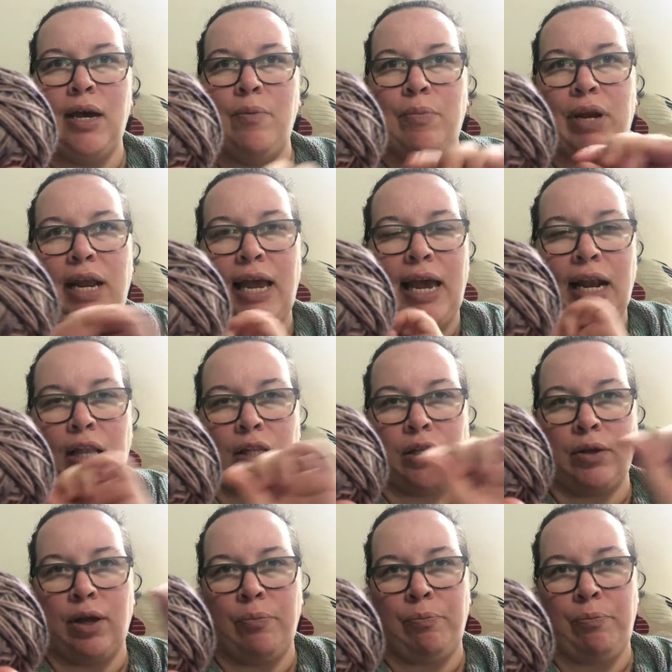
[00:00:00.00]
but it had
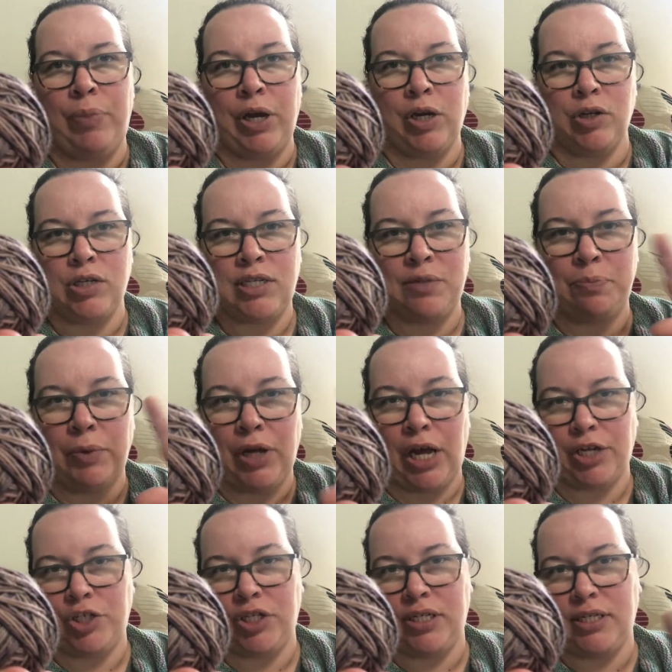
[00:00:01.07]
bigger
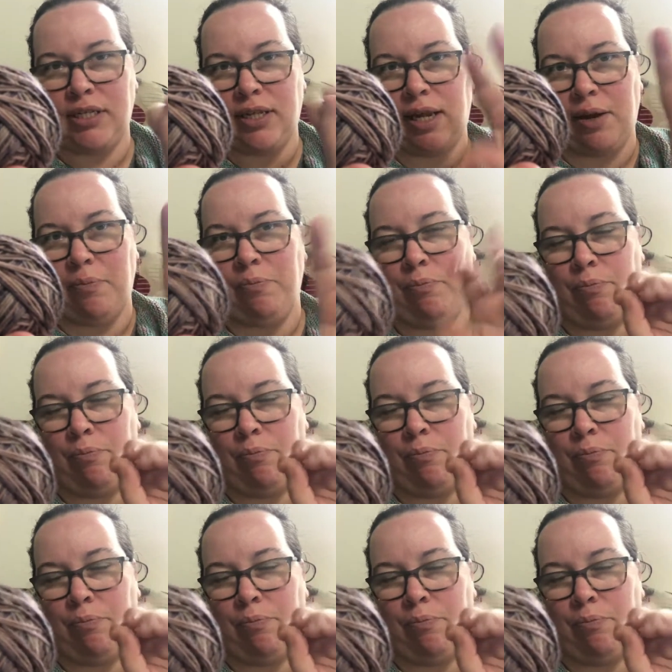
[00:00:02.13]
splotches, like